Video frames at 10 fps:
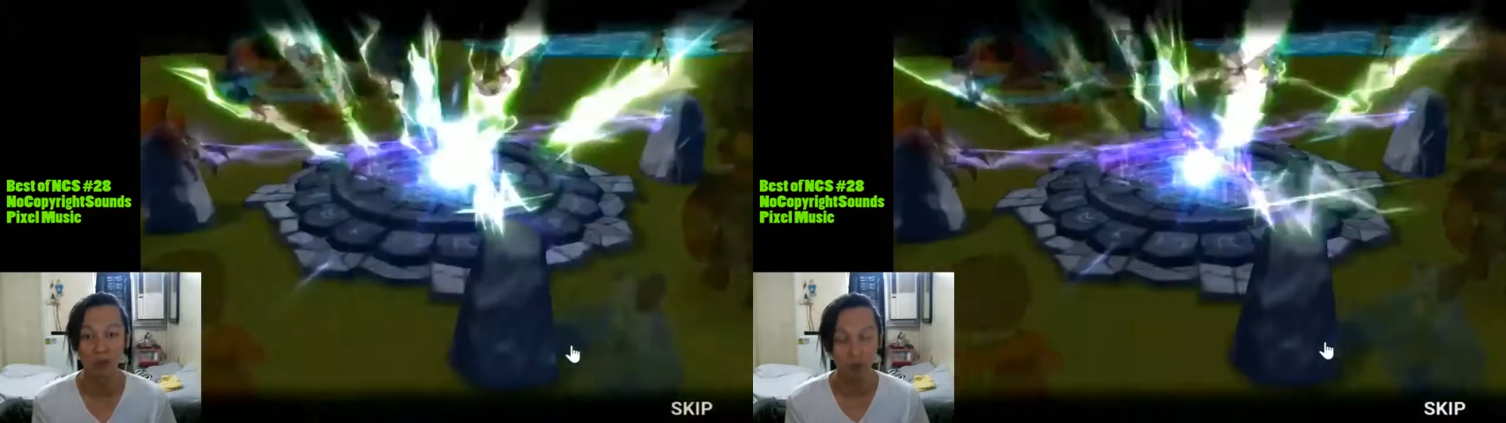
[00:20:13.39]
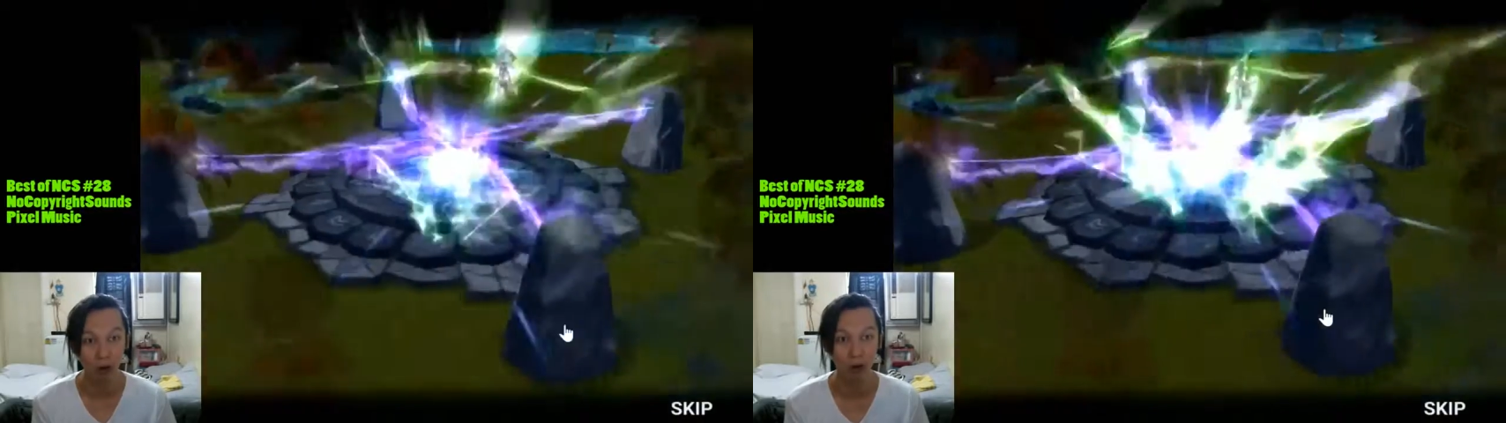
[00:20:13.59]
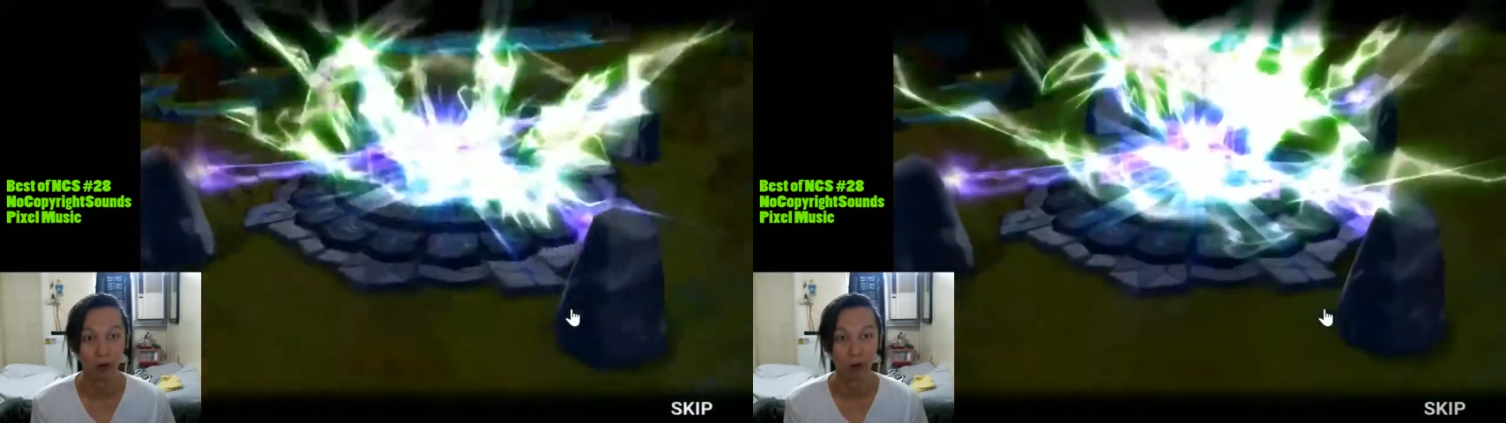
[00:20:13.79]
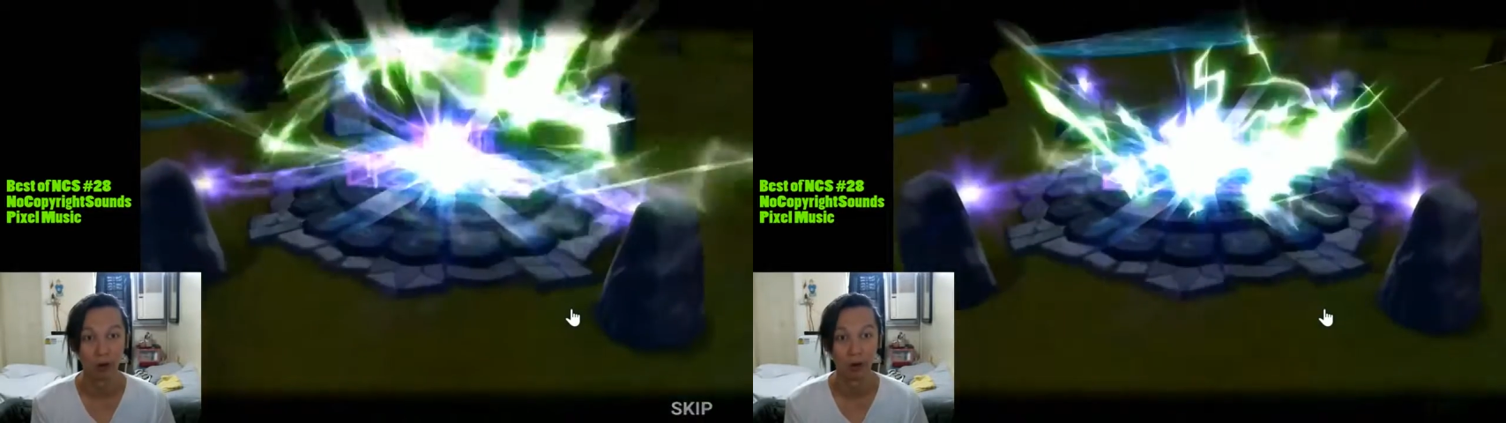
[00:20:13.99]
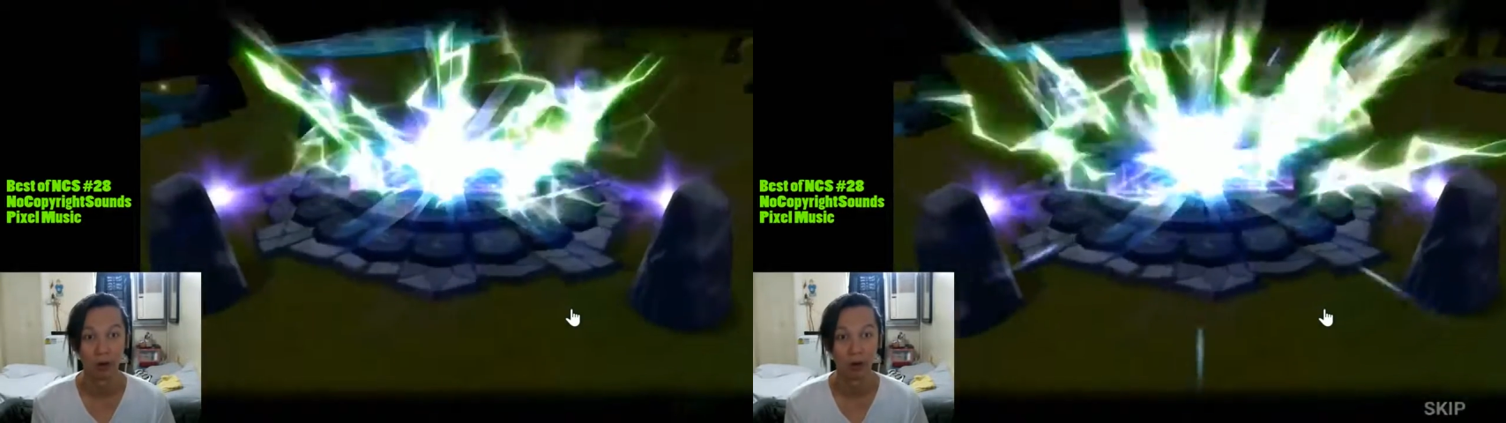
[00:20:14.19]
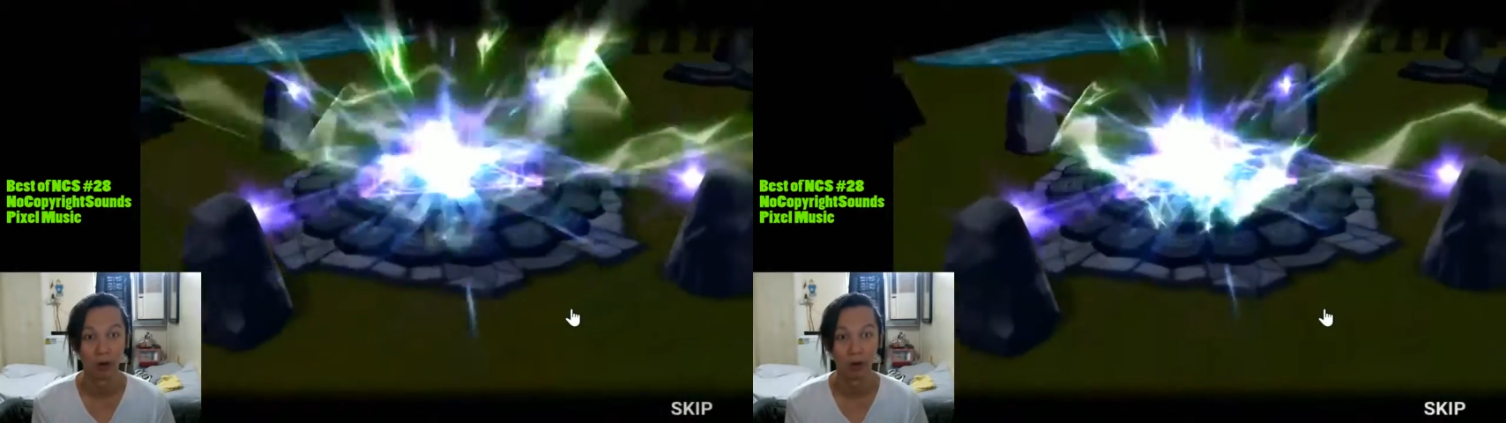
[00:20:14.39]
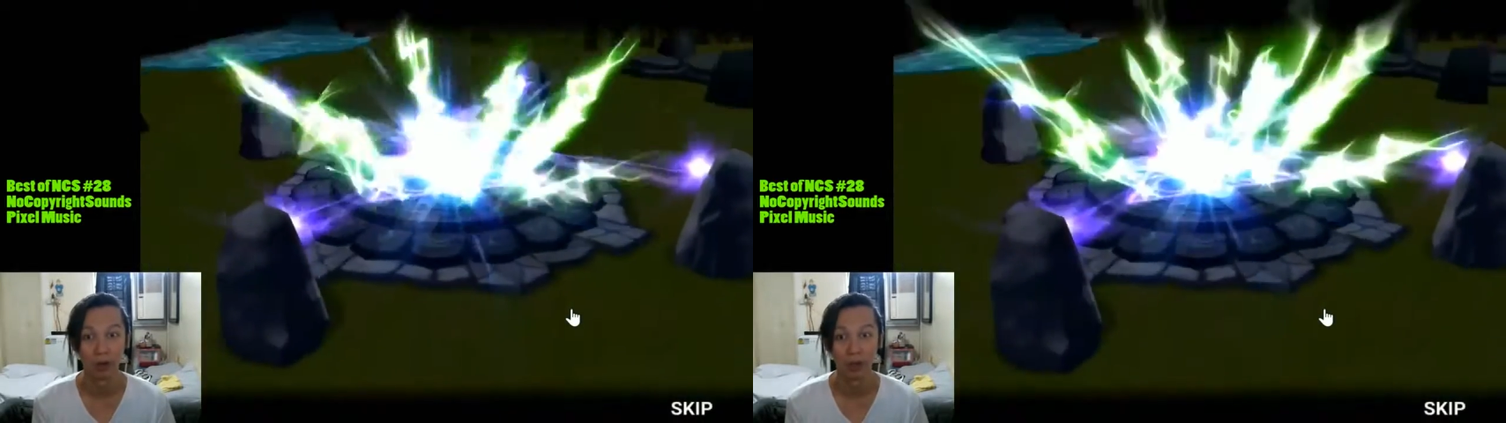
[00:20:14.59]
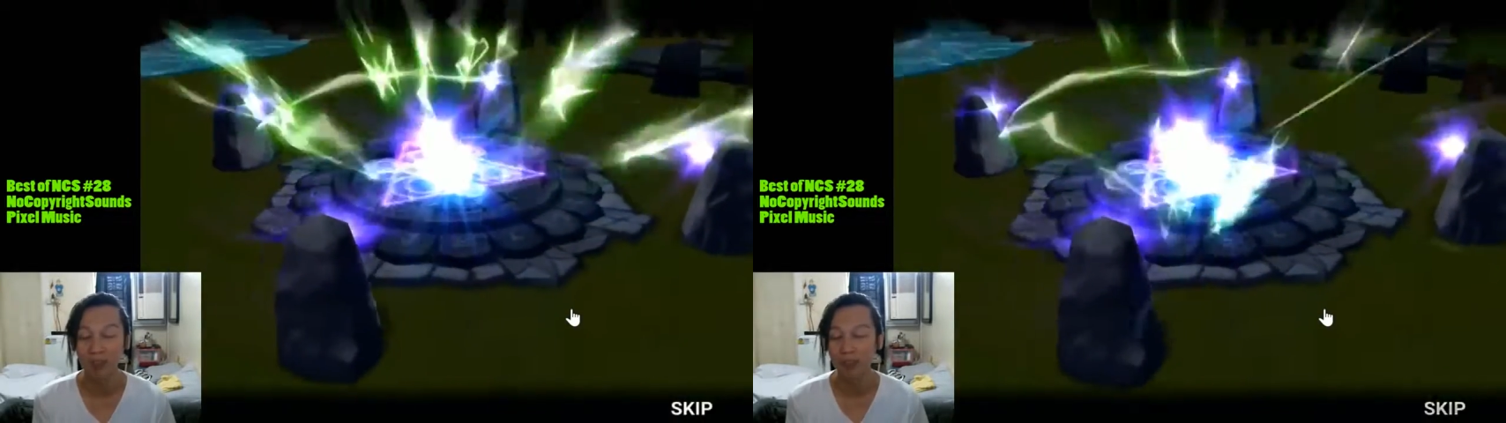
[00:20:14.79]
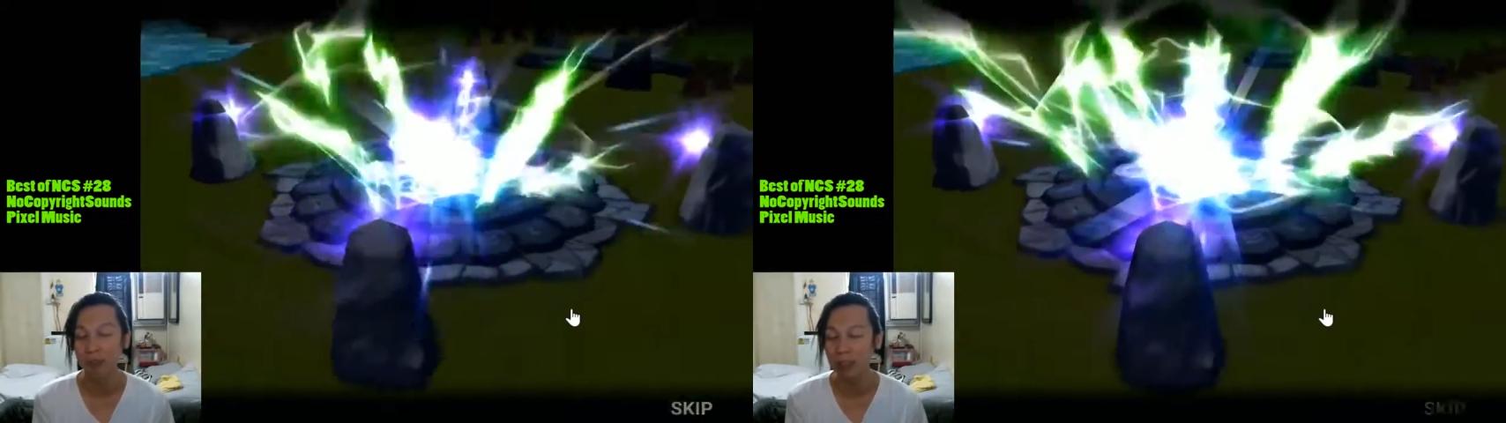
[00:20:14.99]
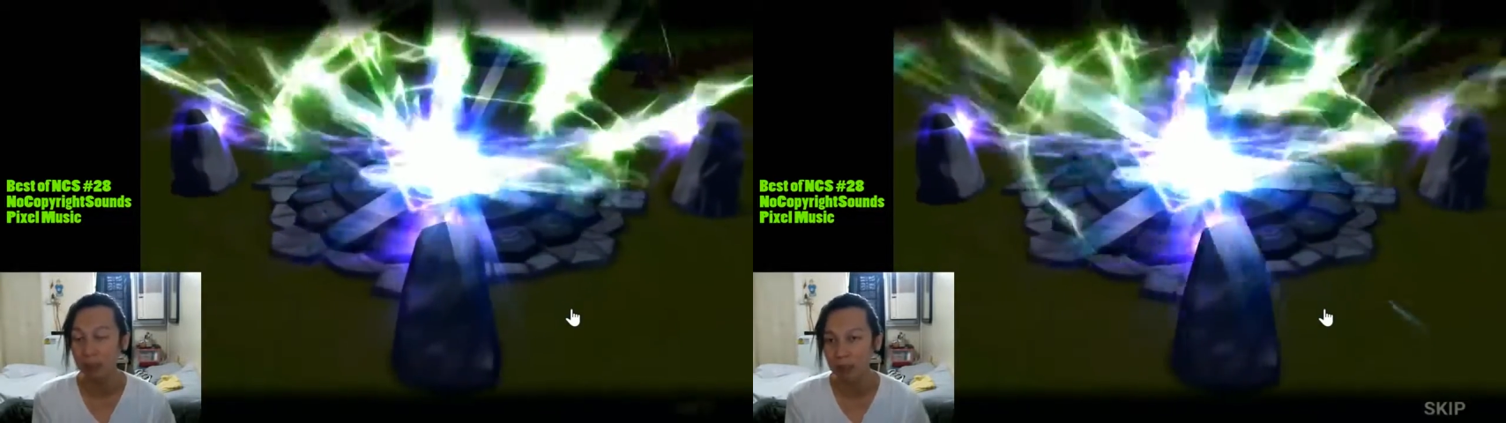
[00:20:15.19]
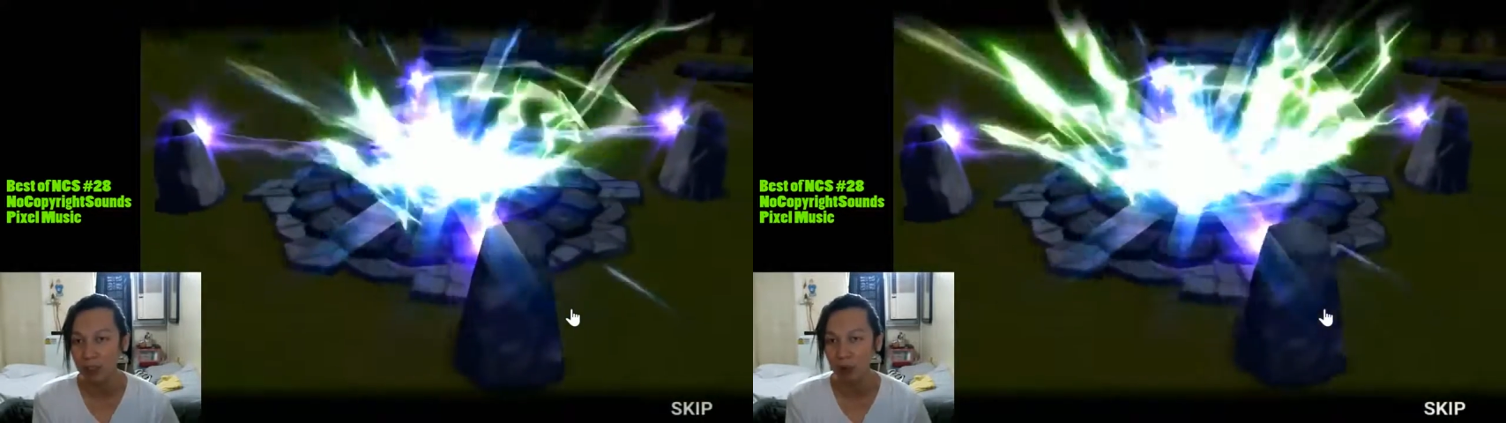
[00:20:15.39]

fodder. Give him something to